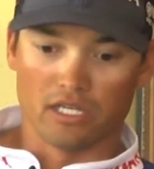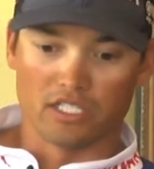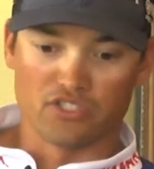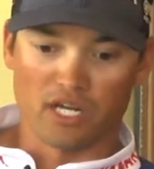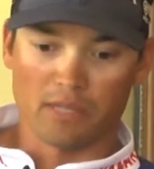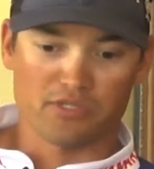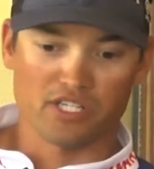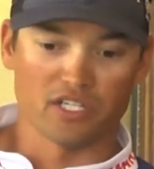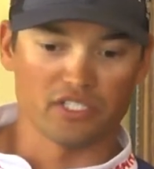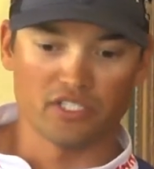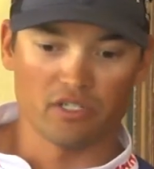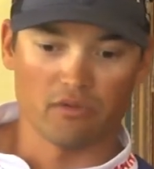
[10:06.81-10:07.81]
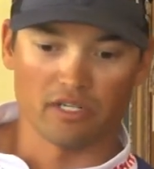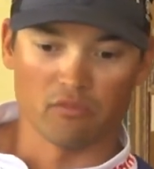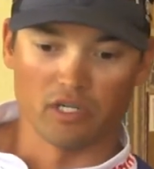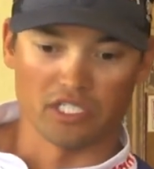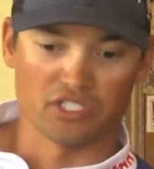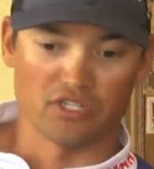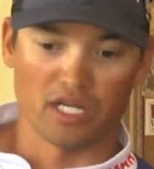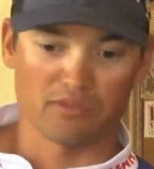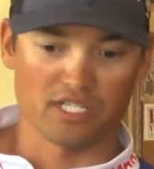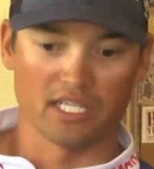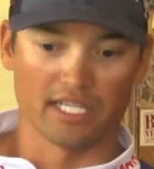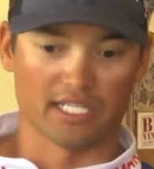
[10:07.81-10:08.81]
a drop shot, you don't want to work a drop
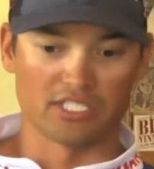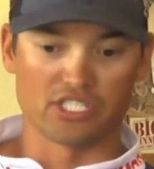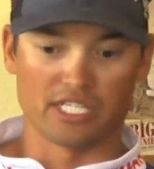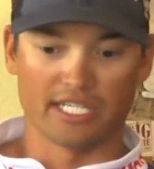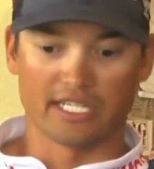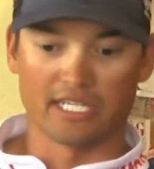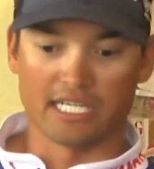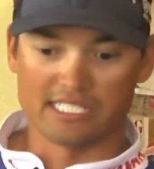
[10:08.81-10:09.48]
shot like a jig.